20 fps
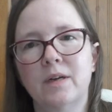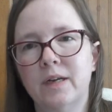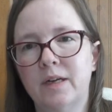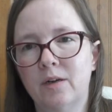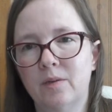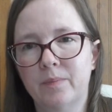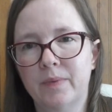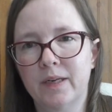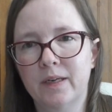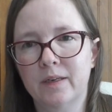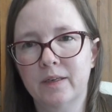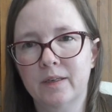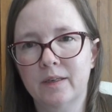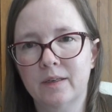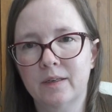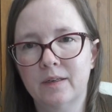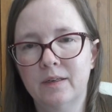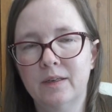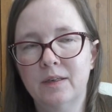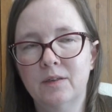near being
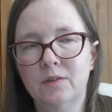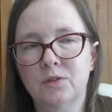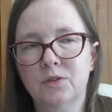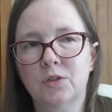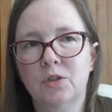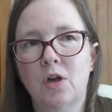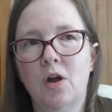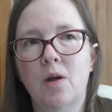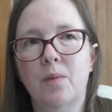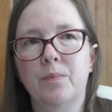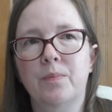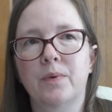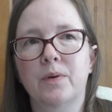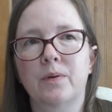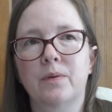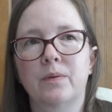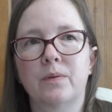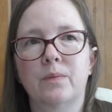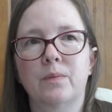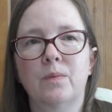needle shop
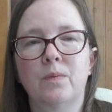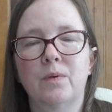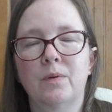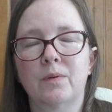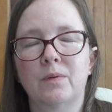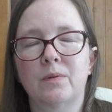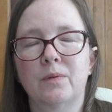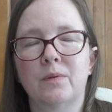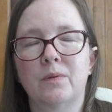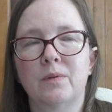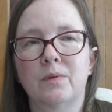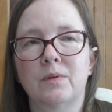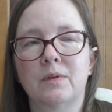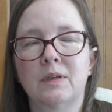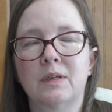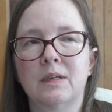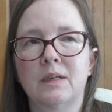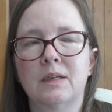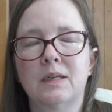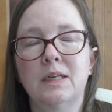or
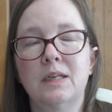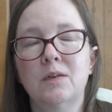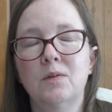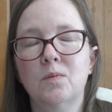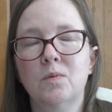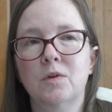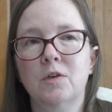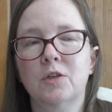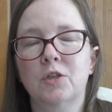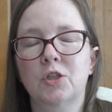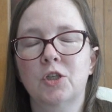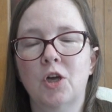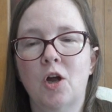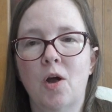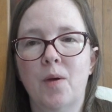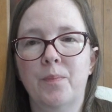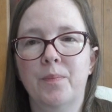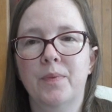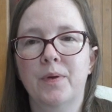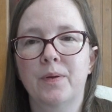needle
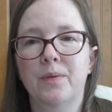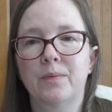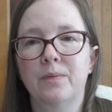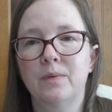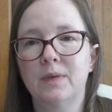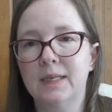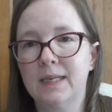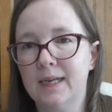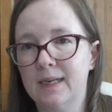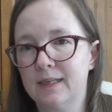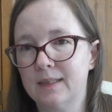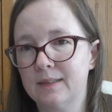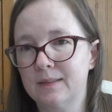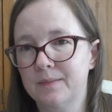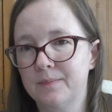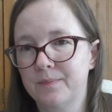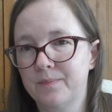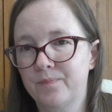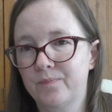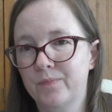workshop related.
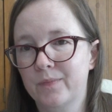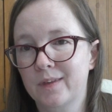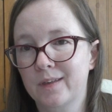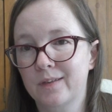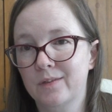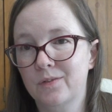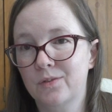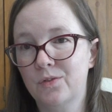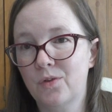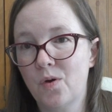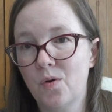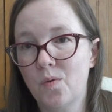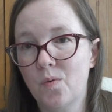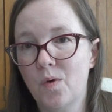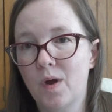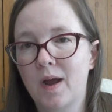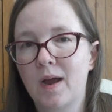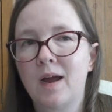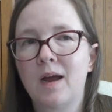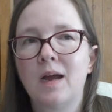
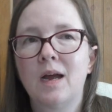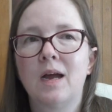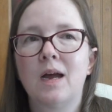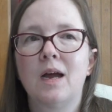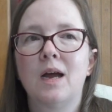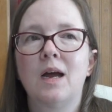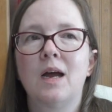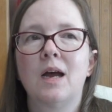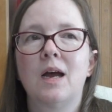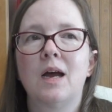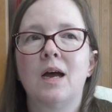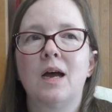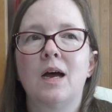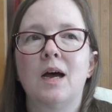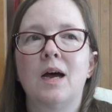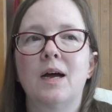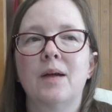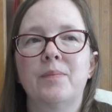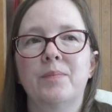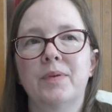So
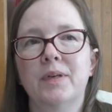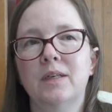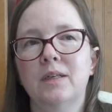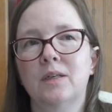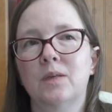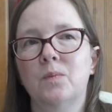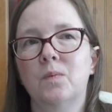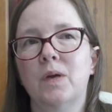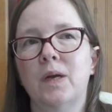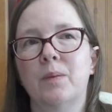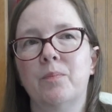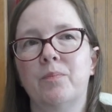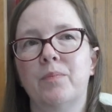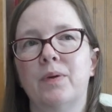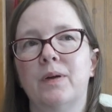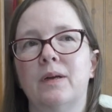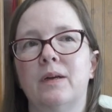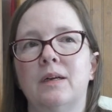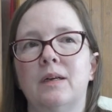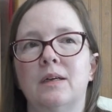I picked a whip,
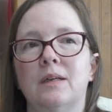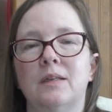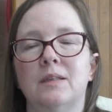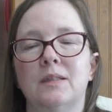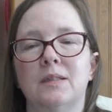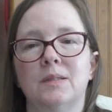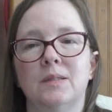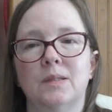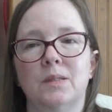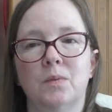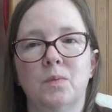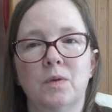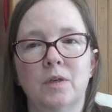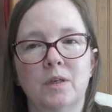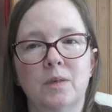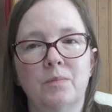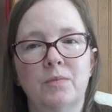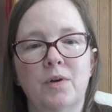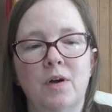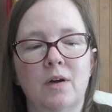a
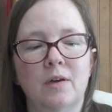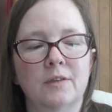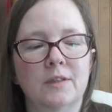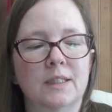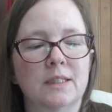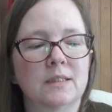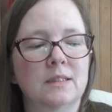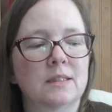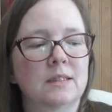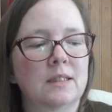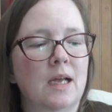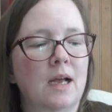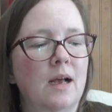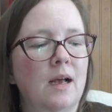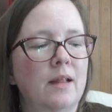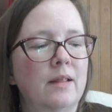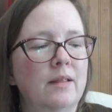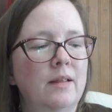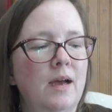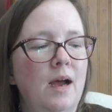work in progress,
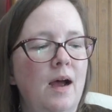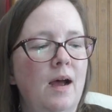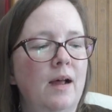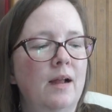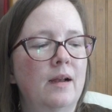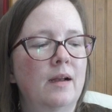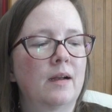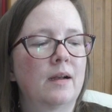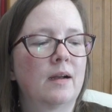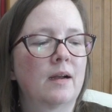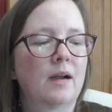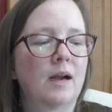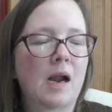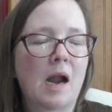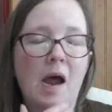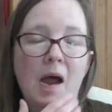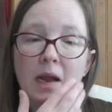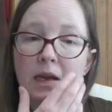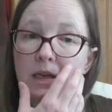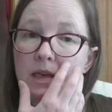that
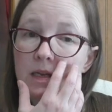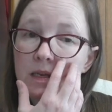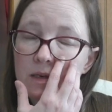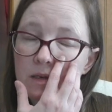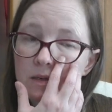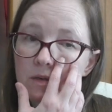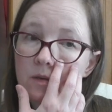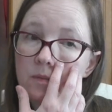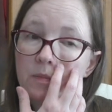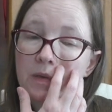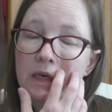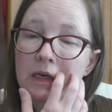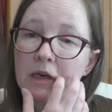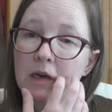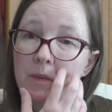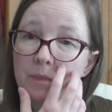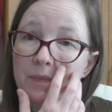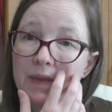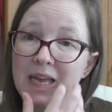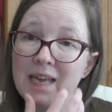I needed to pick
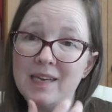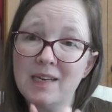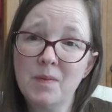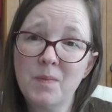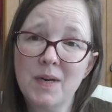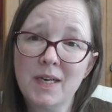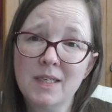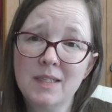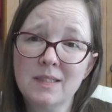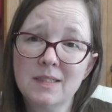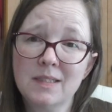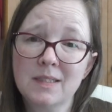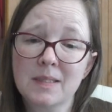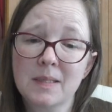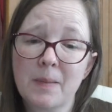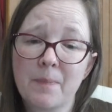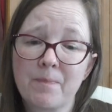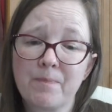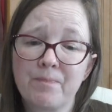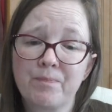up
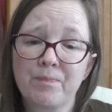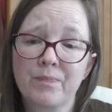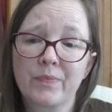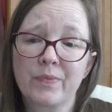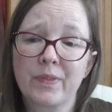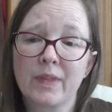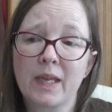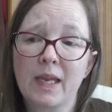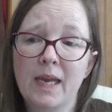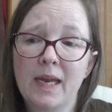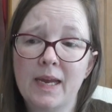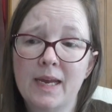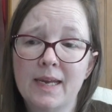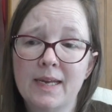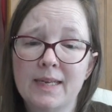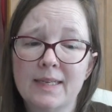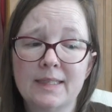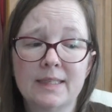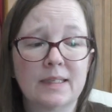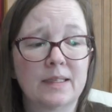anyways
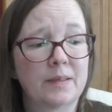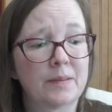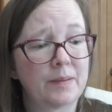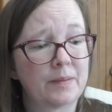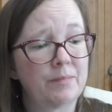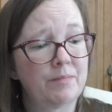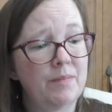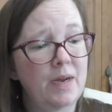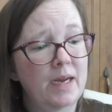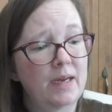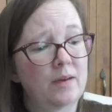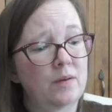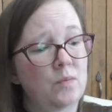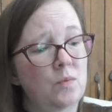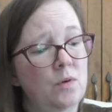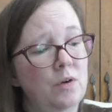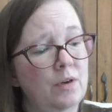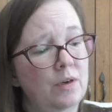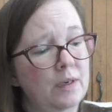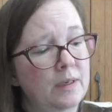and make it
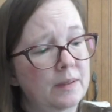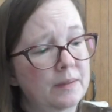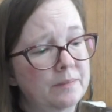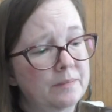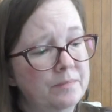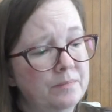work.